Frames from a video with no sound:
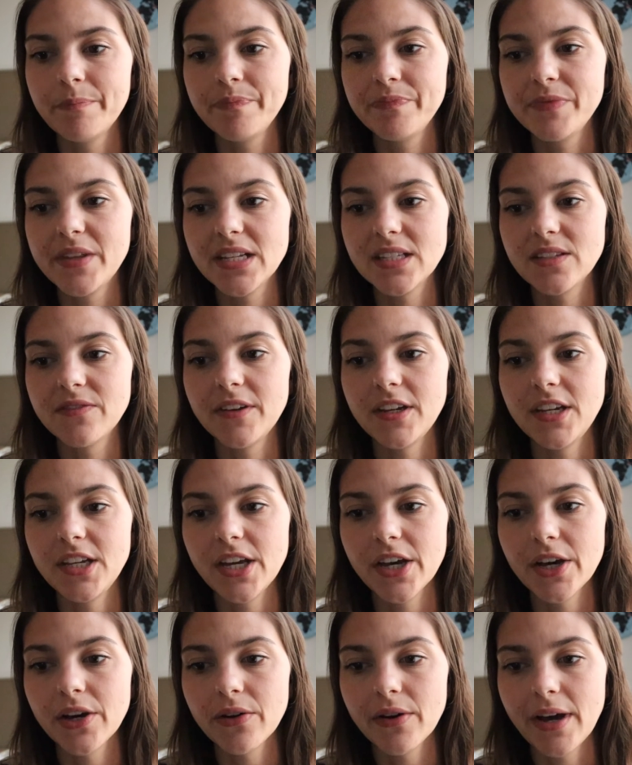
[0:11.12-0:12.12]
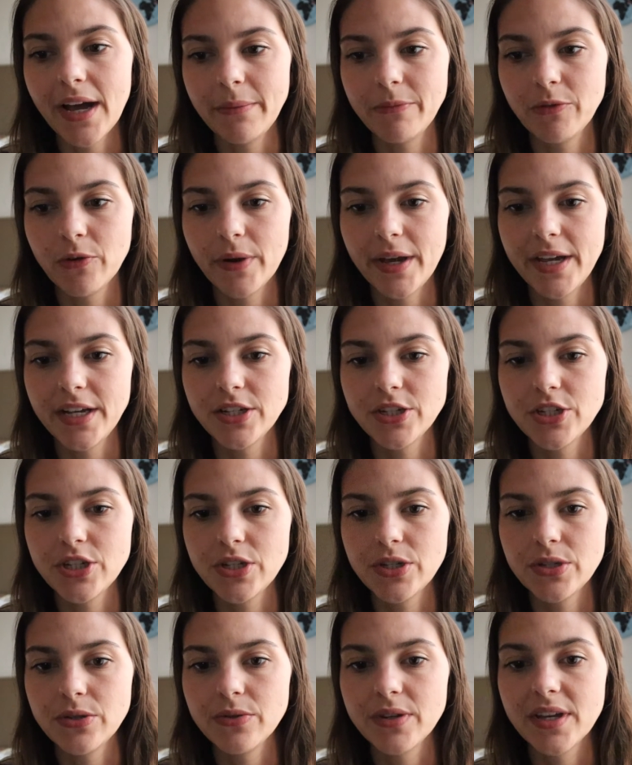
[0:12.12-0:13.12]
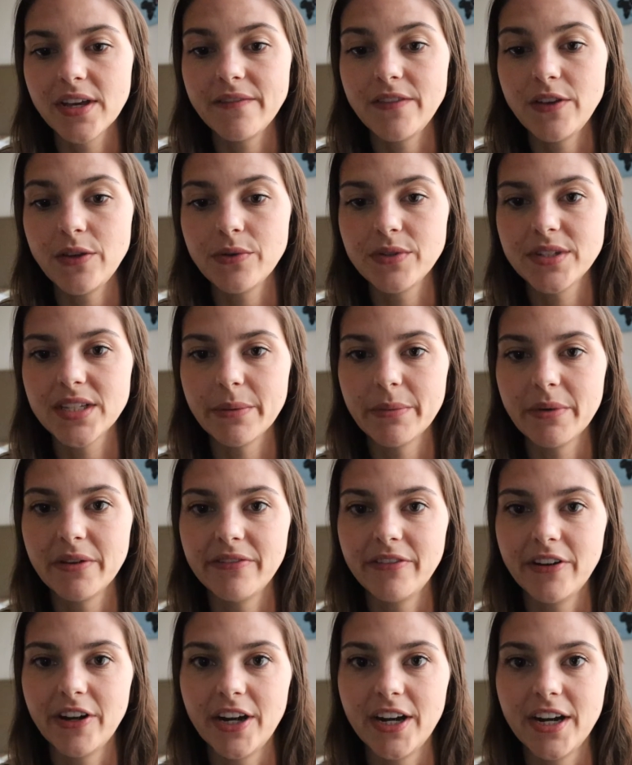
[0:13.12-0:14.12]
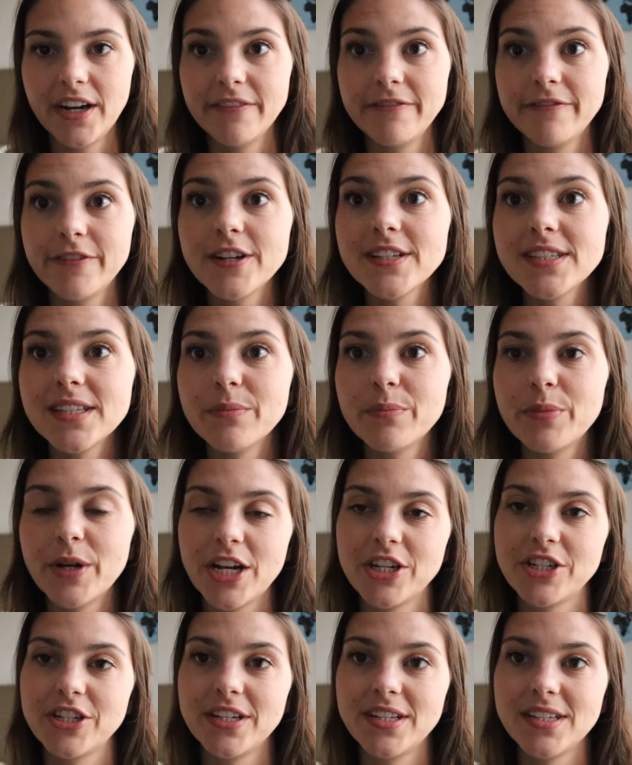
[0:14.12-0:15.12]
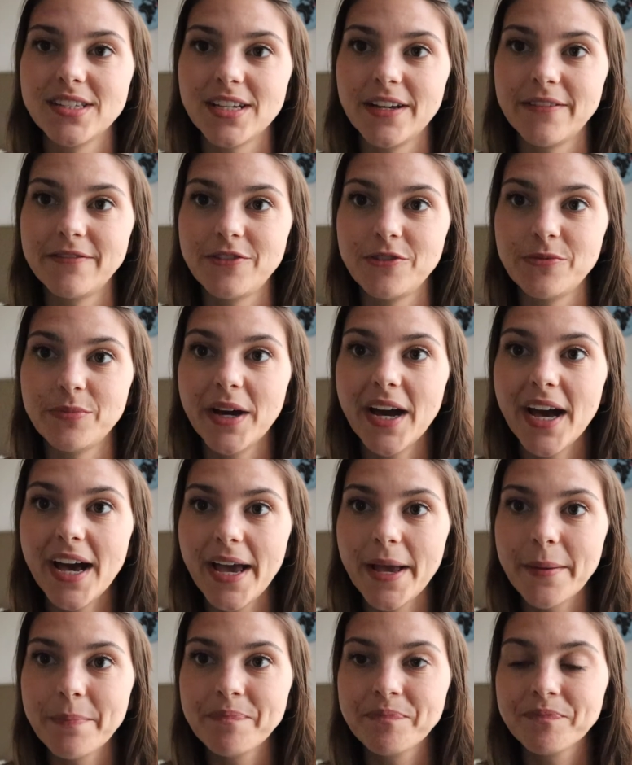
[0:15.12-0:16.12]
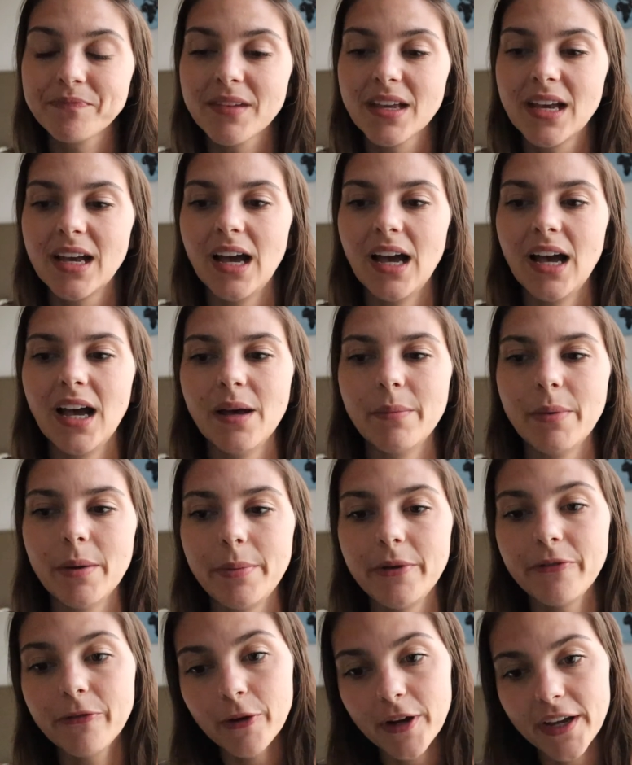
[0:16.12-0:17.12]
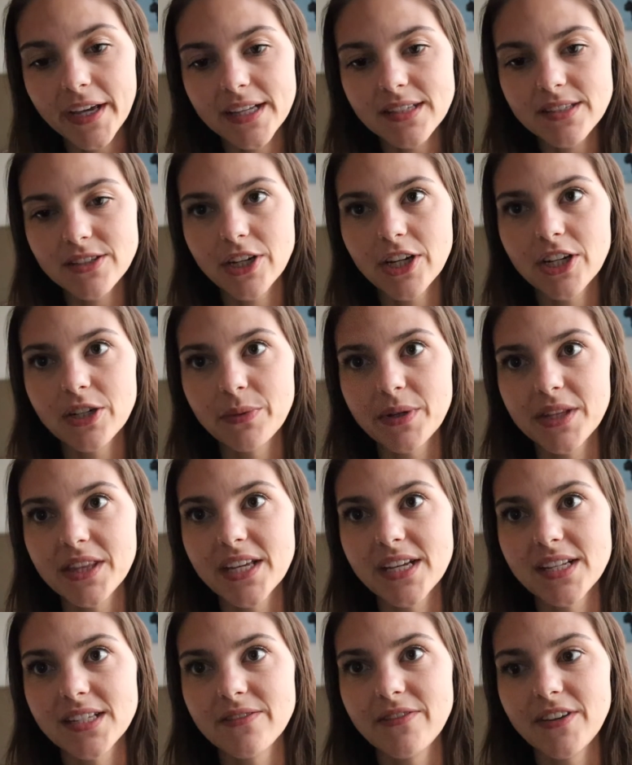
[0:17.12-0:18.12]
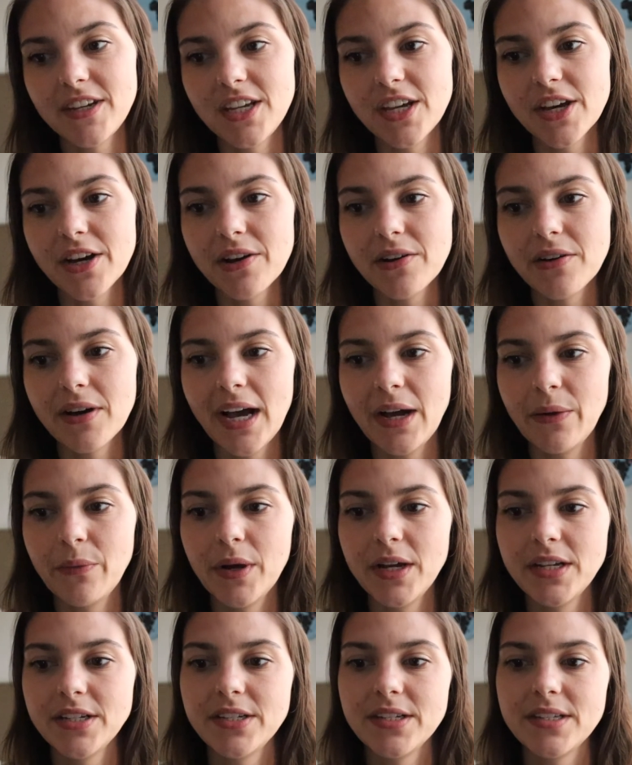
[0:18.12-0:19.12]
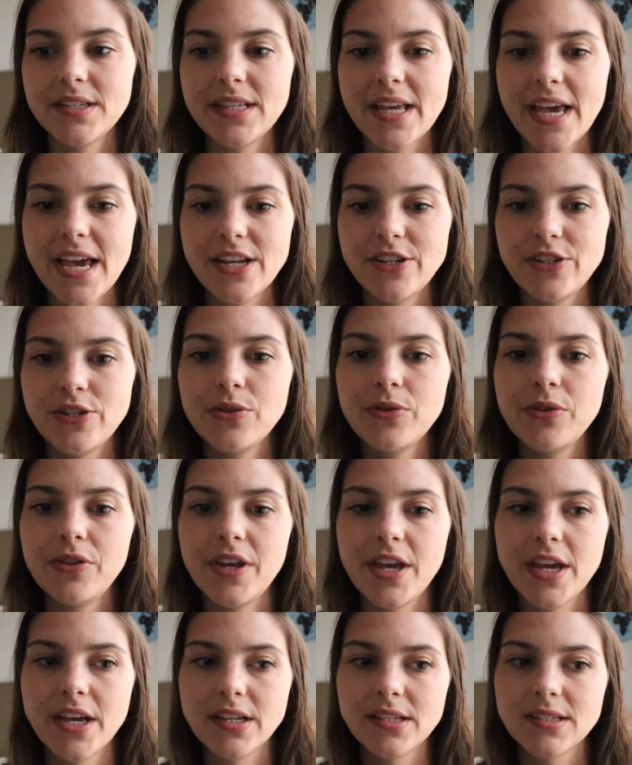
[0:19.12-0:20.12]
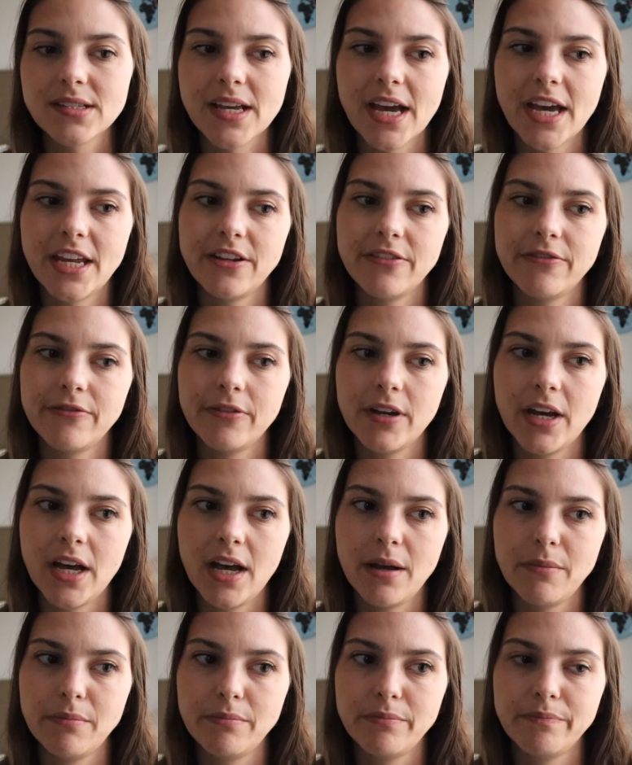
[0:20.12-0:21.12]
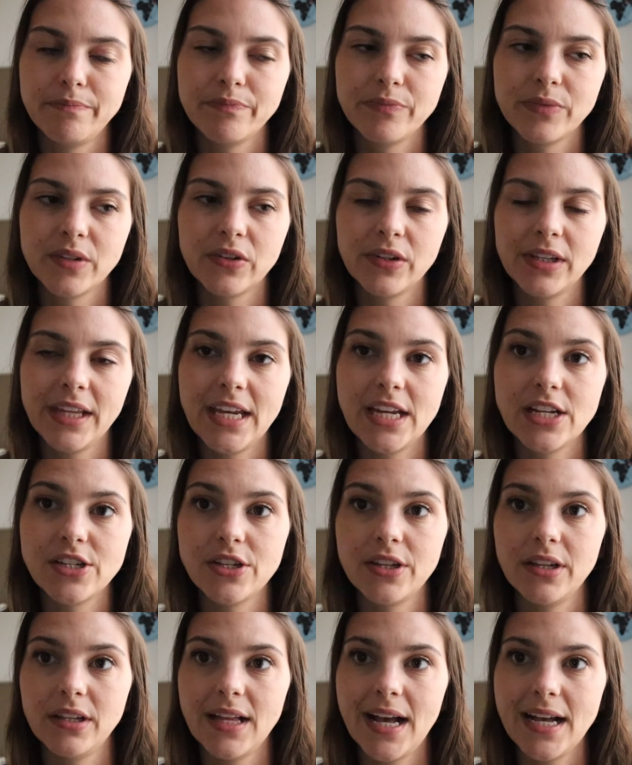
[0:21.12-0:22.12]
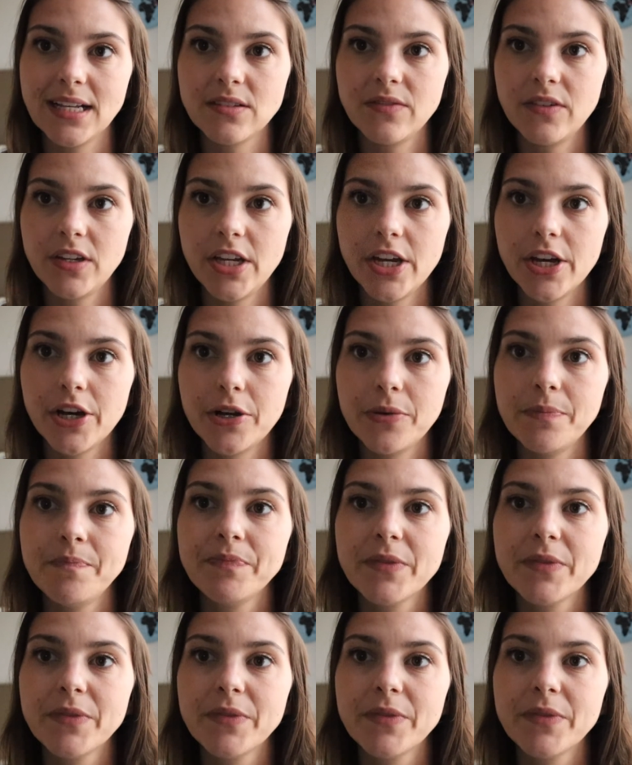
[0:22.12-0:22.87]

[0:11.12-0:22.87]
This video I'm going to give you some of our first impressions of Dubai. But before I get started with this video, I want to say two things kind of related to the last video.